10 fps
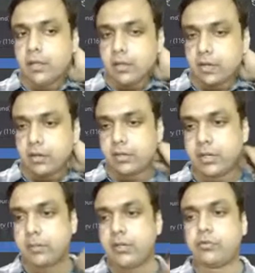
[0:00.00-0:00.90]
Now
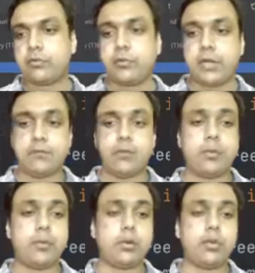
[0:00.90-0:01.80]
let me just brief
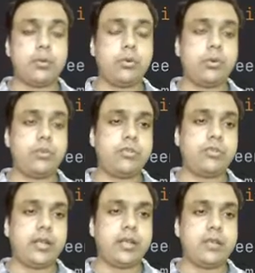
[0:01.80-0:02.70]
you about the code
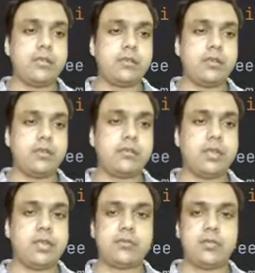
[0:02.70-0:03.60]
which I discussed
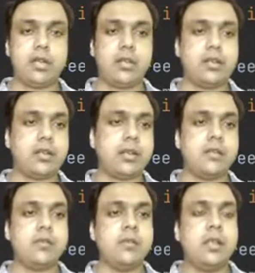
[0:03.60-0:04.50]
yesterday in the
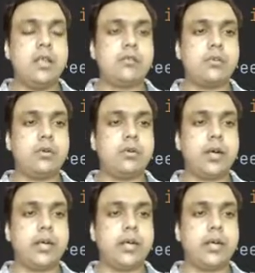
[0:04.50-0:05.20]
class. So I